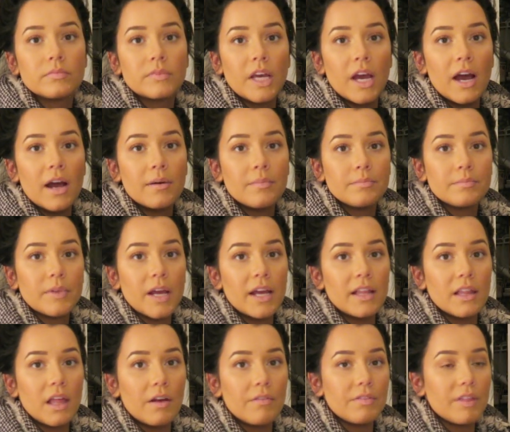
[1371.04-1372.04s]
yeah,
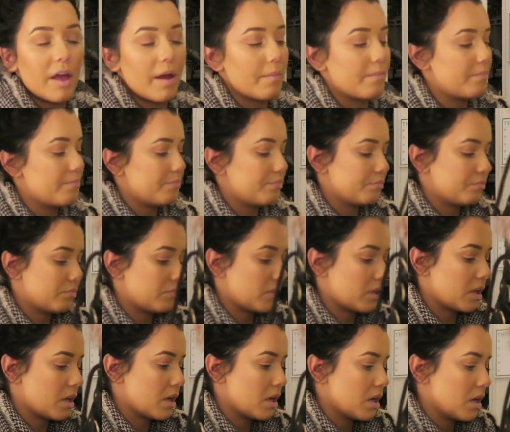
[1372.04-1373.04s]
I love them.
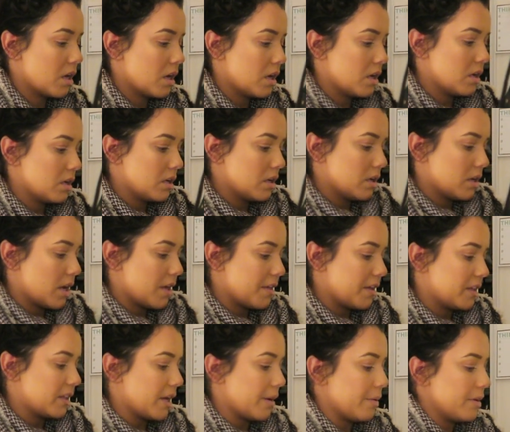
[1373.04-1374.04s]
I
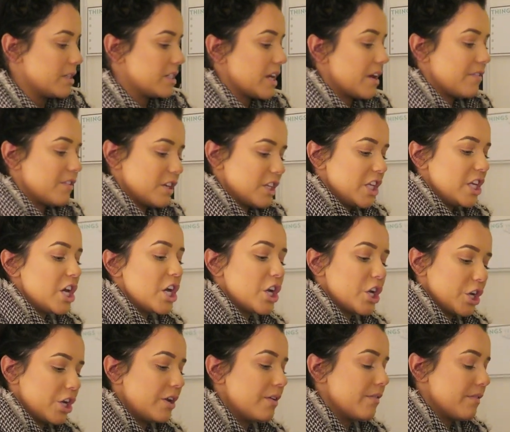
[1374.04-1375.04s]
think they were definitely a
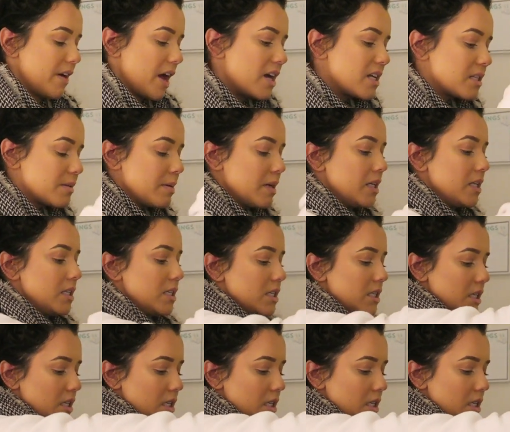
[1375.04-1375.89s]
good investment.